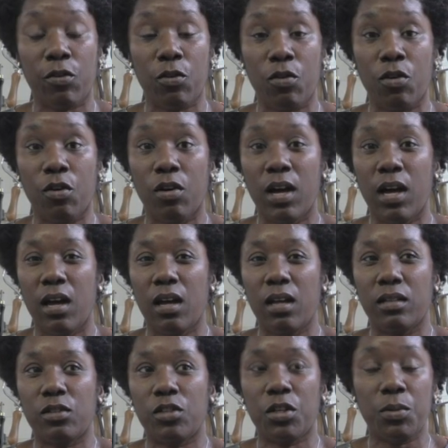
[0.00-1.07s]
for
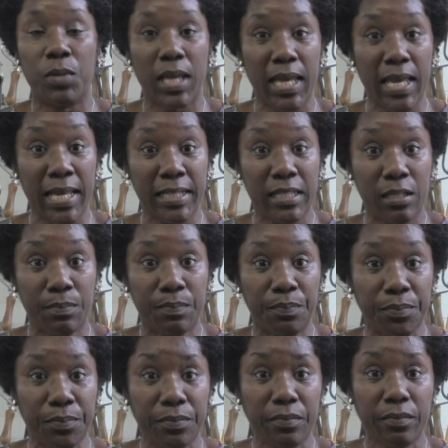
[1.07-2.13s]
two years
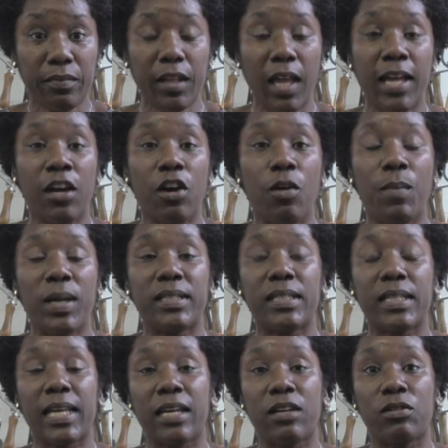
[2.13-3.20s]
and got my
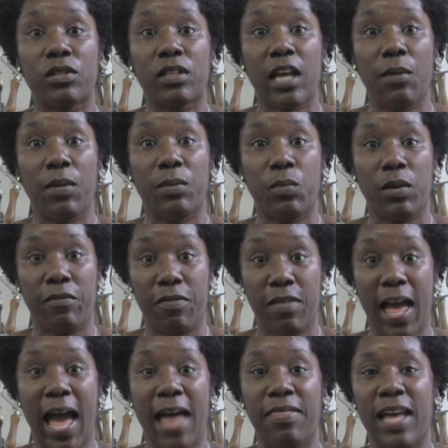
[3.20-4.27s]
skills going with
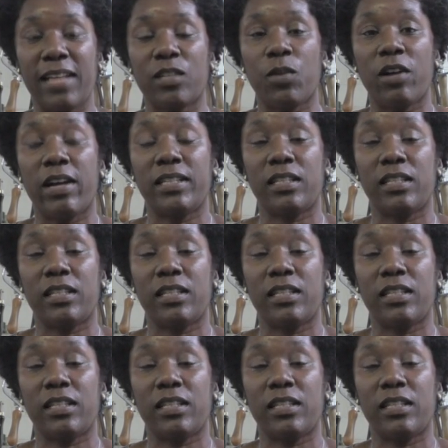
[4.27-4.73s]
that. That's where I